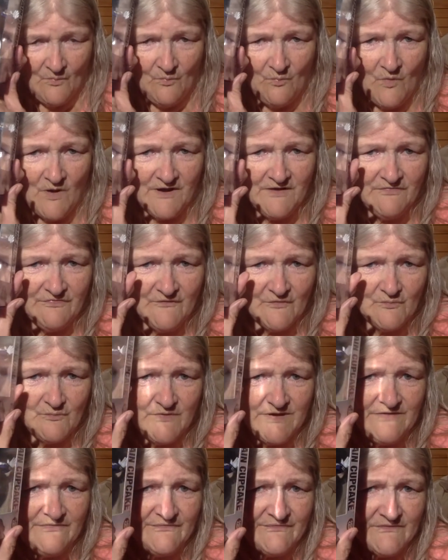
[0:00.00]
One of the
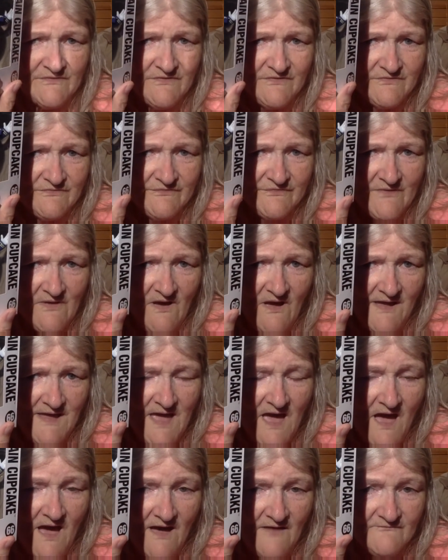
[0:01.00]
reasons I
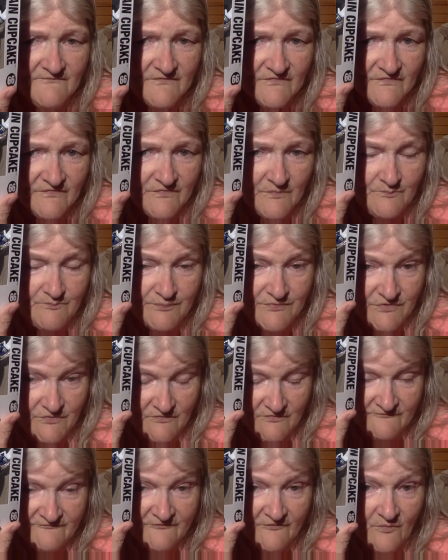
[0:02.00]
have the
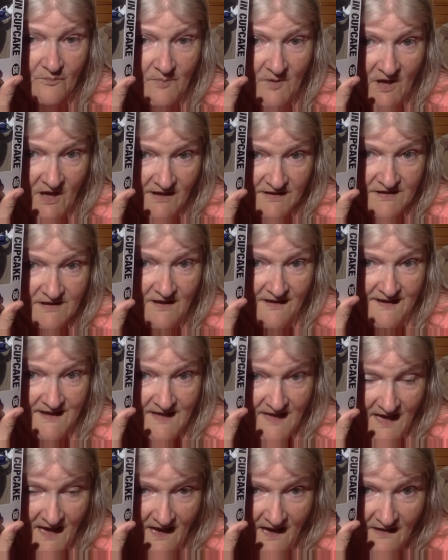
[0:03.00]
beautiful body I
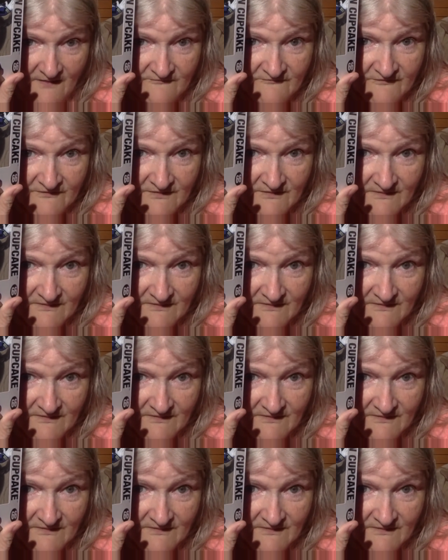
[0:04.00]
have